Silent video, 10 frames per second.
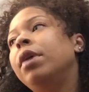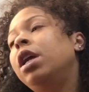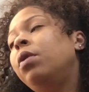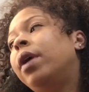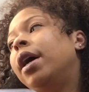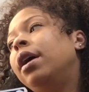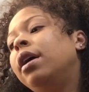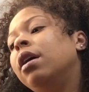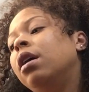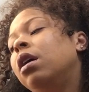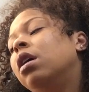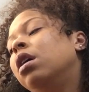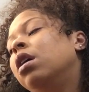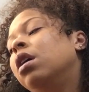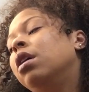Anyway,
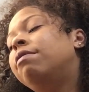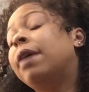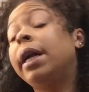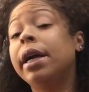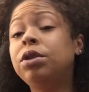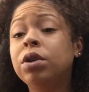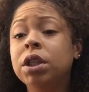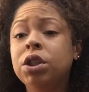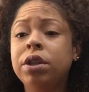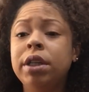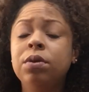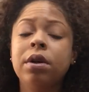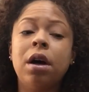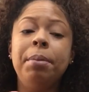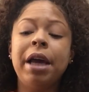financial constraints are
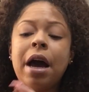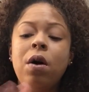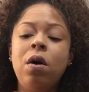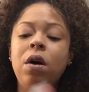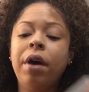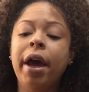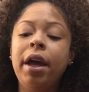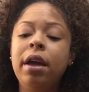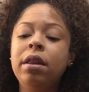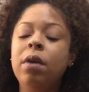coming out. Okay.